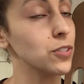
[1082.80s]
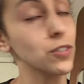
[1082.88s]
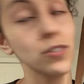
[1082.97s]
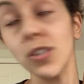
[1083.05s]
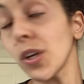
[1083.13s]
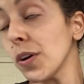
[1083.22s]

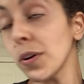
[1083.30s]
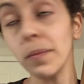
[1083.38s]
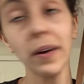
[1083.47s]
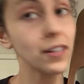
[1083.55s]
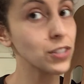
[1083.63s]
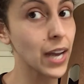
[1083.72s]
just too
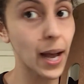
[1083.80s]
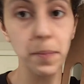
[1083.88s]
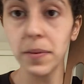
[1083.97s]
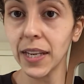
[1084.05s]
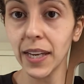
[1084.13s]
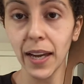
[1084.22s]
much
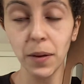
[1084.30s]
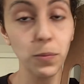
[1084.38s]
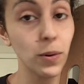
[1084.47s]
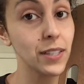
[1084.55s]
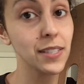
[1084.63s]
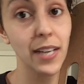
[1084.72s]
happening at
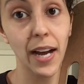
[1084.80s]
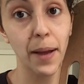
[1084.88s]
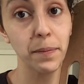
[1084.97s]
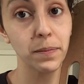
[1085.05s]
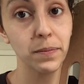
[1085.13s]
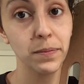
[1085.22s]
one
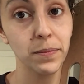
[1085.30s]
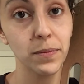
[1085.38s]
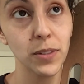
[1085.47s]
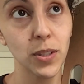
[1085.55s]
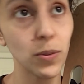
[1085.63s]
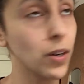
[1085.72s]
time.
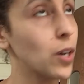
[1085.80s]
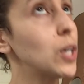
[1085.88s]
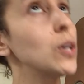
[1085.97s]
You are